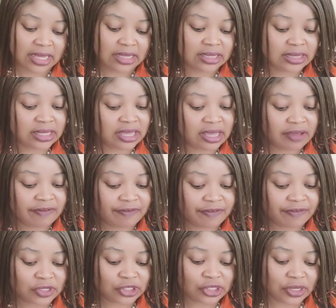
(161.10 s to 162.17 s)
The
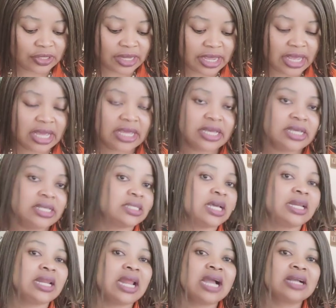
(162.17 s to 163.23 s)
function here is
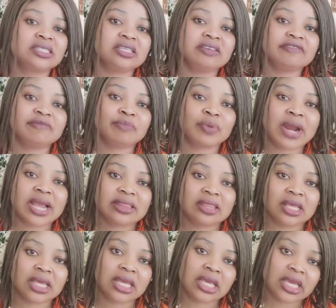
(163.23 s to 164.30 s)
an active
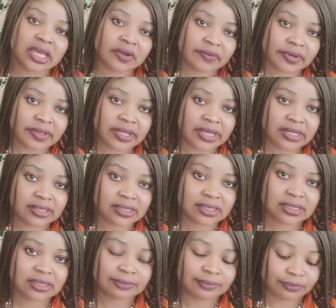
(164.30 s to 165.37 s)
brightening ingredient.
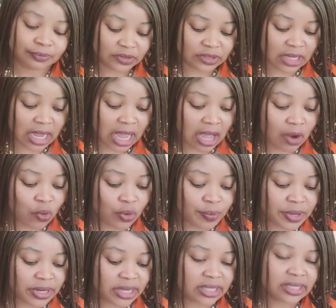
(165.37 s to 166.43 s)
And we'll
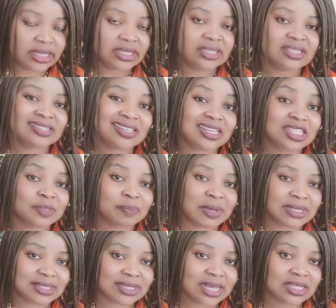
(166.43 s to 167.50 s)
be needing
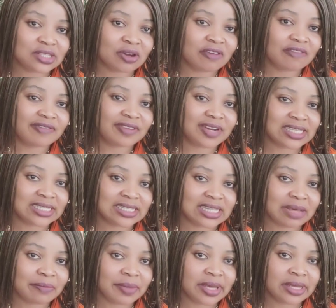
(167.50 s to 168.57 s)
6% of
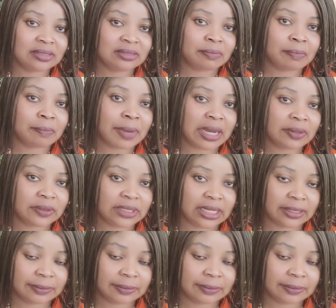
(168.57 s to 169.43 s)
niacinamide powder.